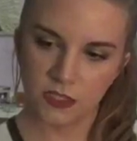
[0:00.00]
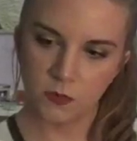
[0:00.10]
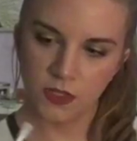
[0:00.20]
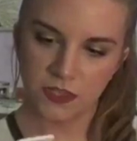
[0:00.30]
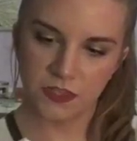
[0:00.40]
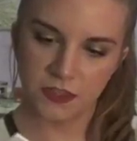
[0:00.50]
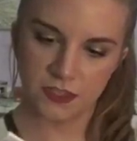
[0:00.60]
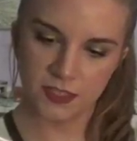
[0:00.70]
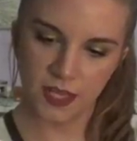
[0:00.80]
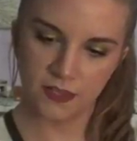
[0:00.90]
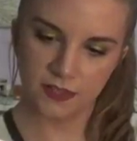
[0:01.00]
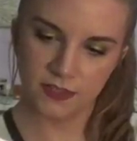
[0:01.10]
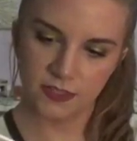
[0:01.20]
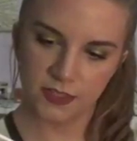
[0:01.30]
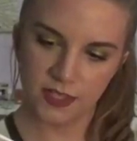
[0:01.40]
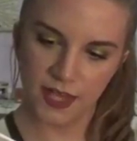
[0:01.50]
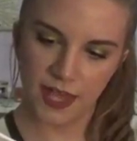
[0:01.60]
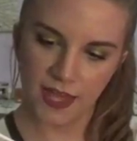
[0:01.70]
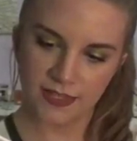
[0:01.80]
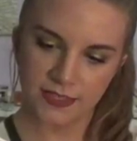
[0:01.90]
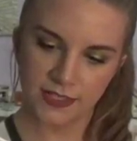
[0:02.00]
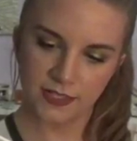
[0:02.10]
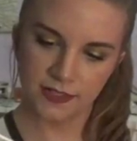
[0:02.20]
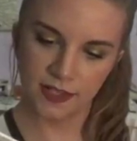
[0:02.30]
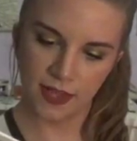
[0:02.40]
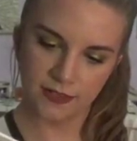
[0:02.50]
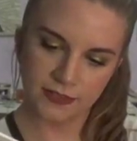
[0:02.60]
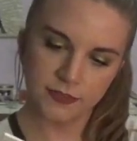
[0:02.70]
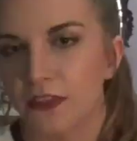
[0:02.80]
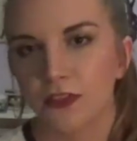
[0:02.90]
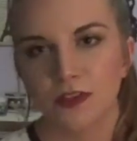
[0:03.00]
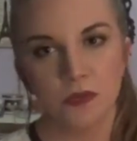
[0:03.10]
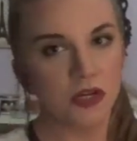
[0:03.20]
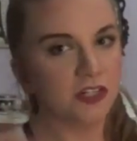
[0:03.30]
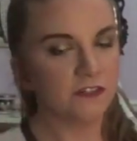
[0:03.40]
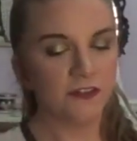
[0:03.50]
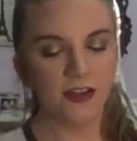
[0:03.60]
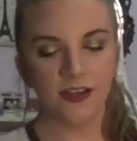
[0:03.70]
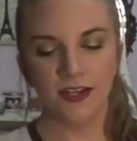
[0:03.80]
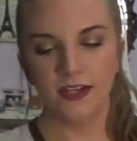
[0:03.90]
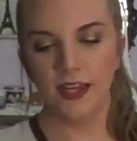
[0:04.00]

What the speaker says: with salicylic acid. Yes. Those worked fine,